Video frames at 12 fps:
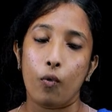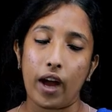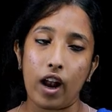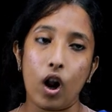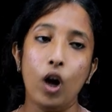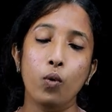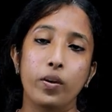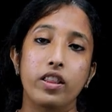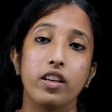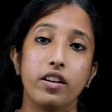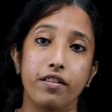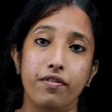along
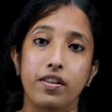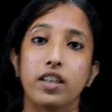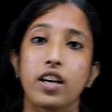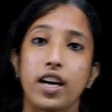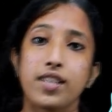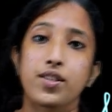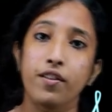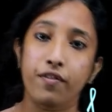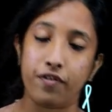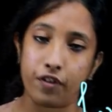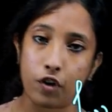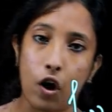with the different kinds
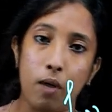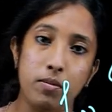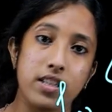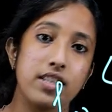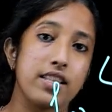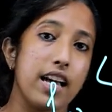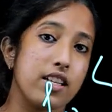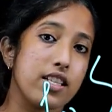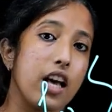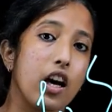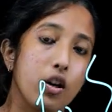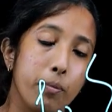of phenomena that
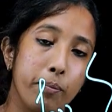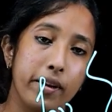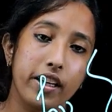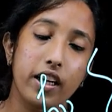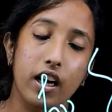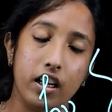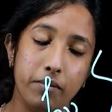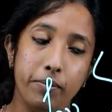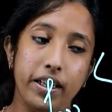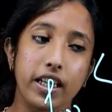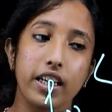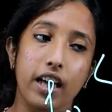is
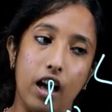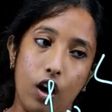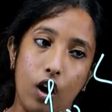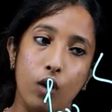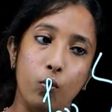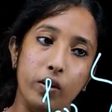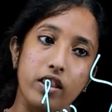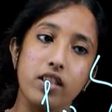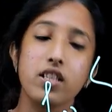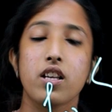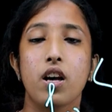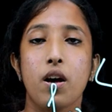accompanied along with
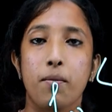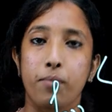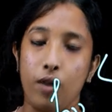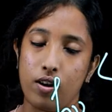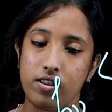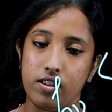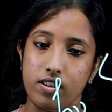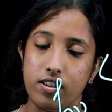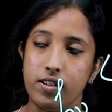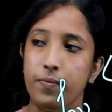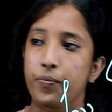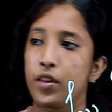this
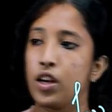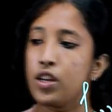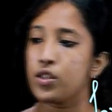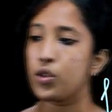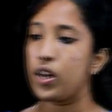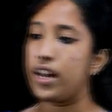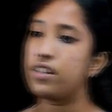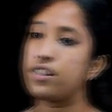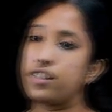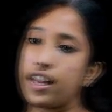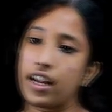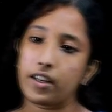processes. So, let
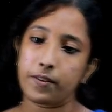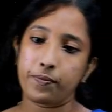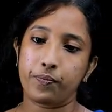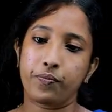us take